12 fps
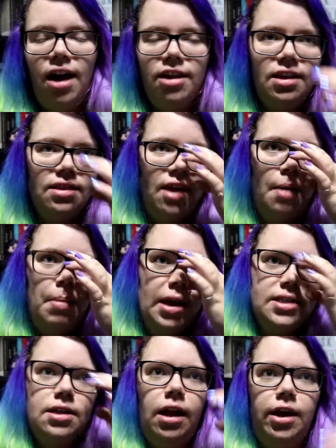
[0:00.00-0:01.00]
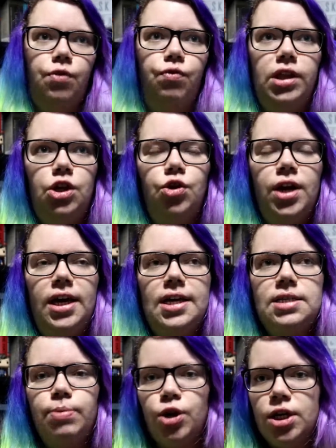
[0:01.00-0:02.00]
I think that makes it like a really unique
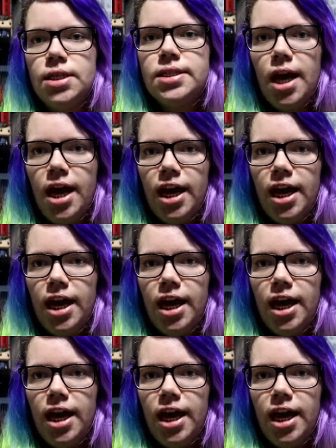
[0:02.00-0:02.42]
experience.